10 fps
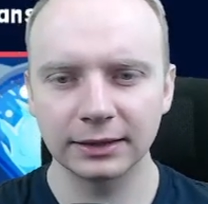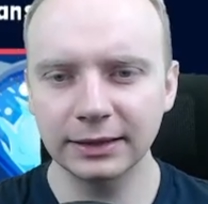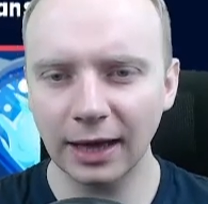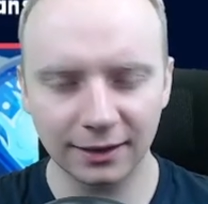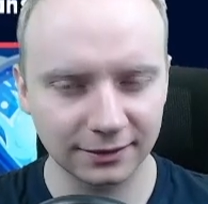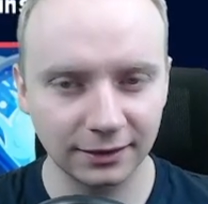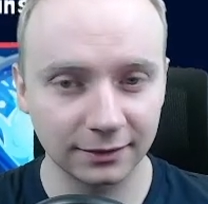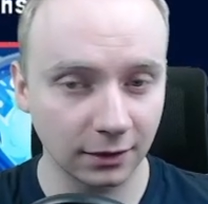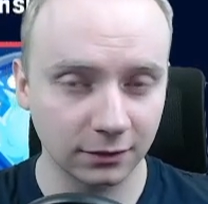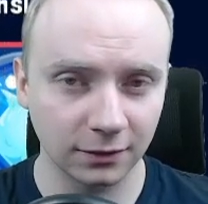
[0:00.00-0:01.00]
Gust is
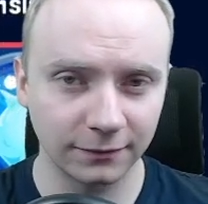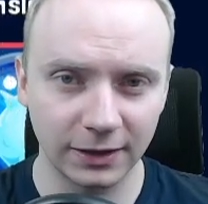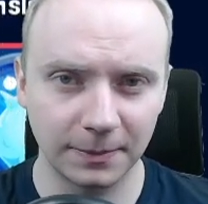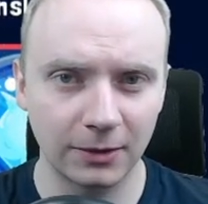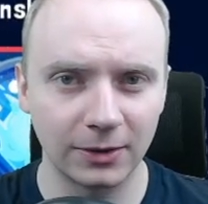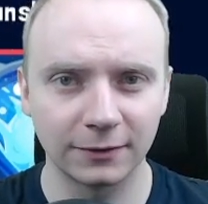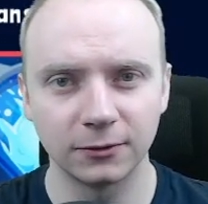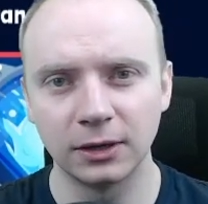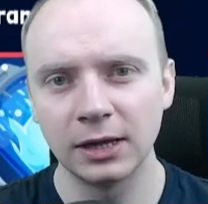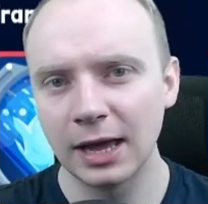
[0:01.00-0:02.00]
also very
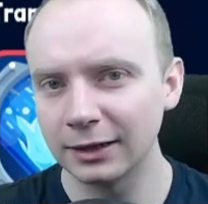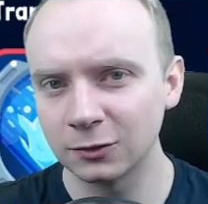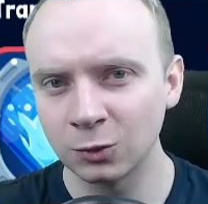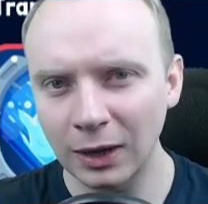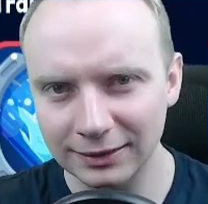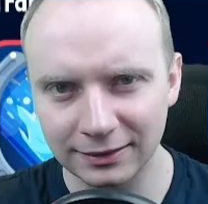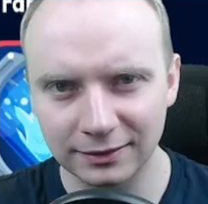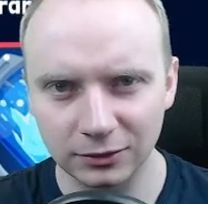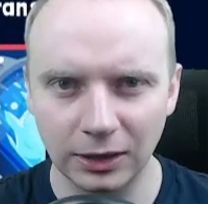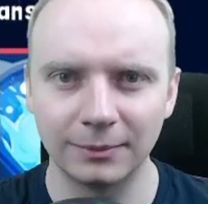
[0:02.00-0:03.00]
powerful. And why these
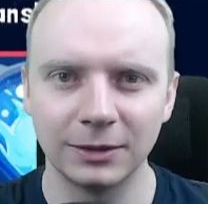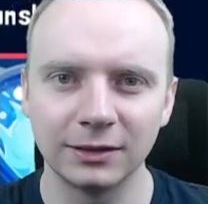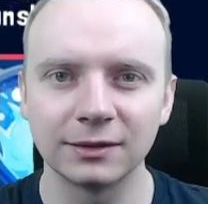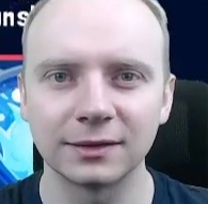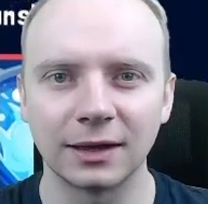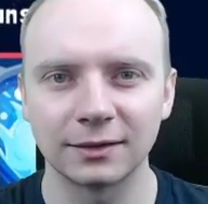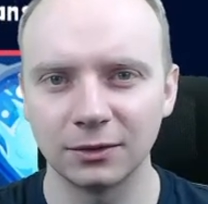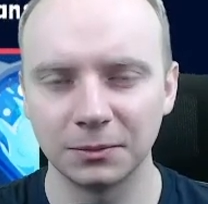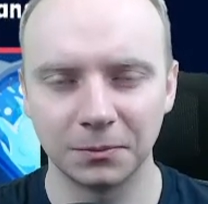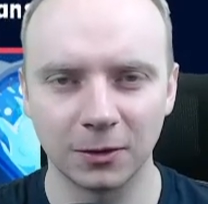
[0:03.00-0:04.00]
2 abilities are so
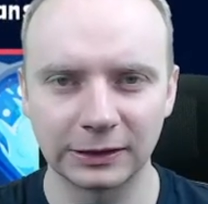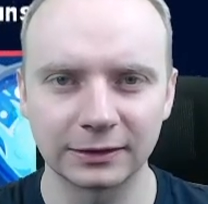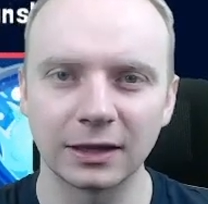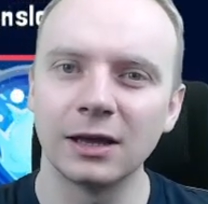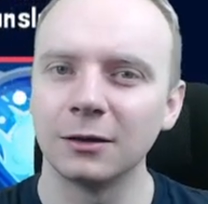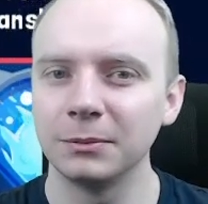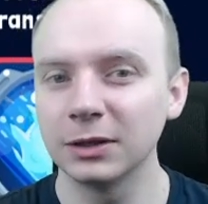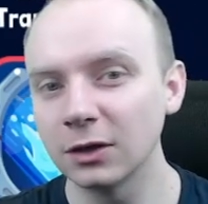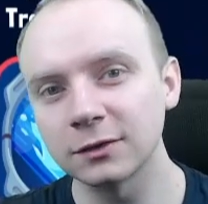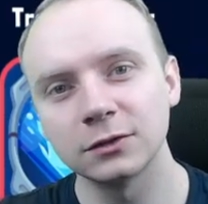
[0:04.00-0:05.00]
important?
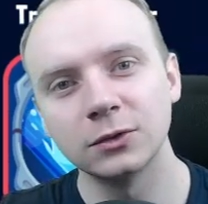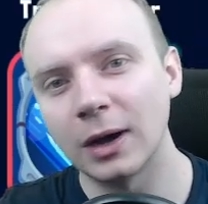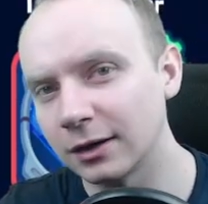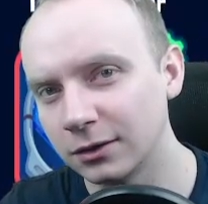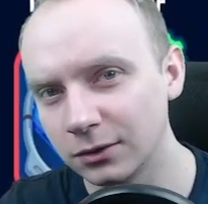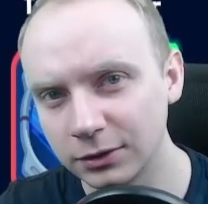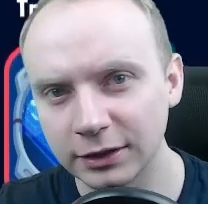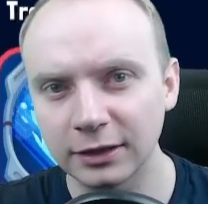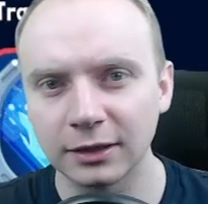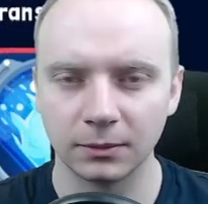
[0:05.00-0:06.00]
Because you are
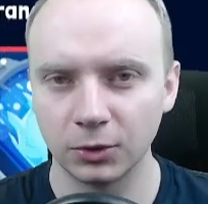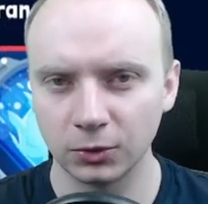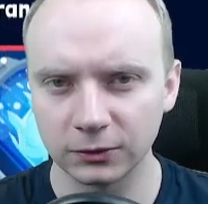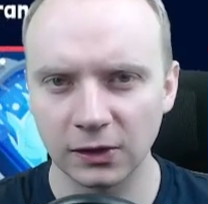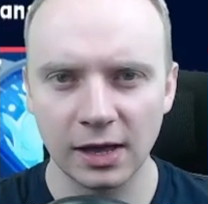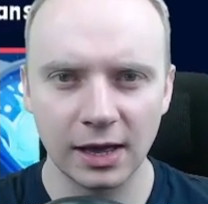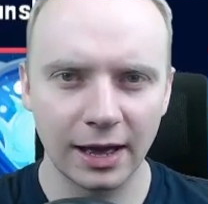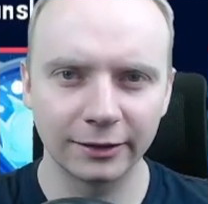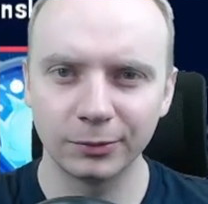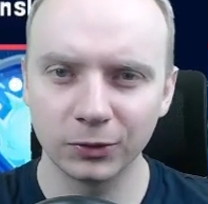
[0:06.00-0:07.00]
running Brute,
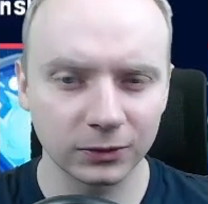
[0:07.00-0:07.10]
and Brute